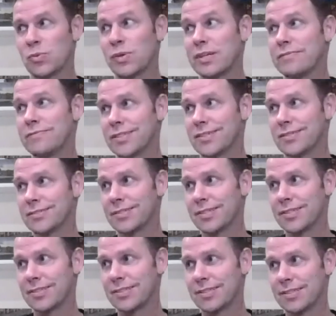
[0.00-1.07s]
of
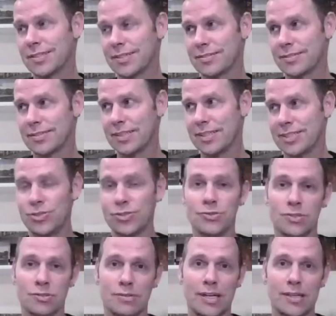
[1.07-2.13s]
the issues
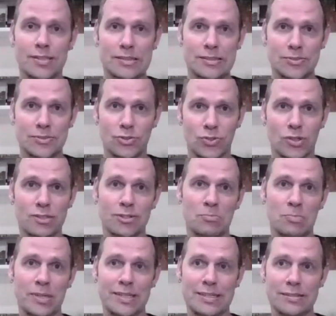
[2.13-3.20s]
around not
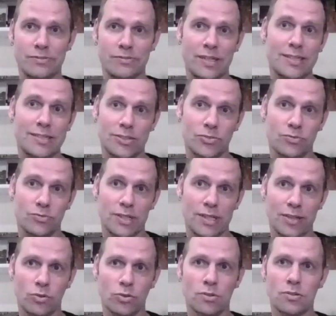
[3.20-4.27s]
completing the faces, really,
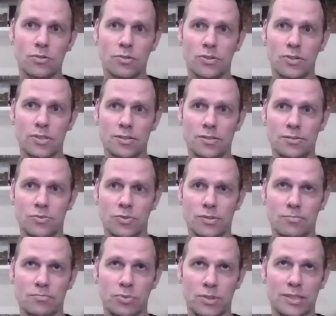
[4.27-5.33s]
or not
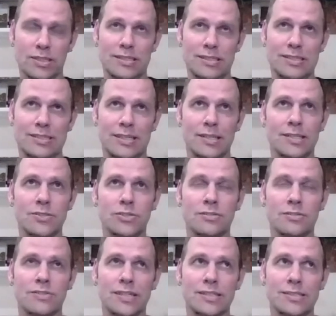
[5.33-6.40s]
putting the detail into the
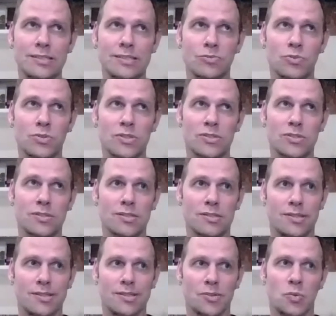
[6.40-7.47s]
faces was
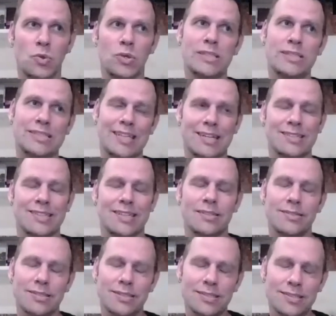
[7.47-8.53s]
that it's like,
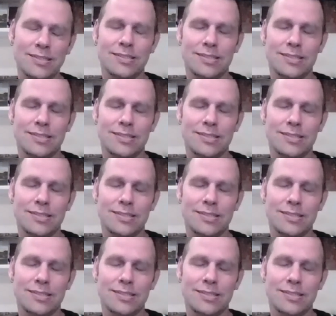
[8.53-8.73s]
well, this is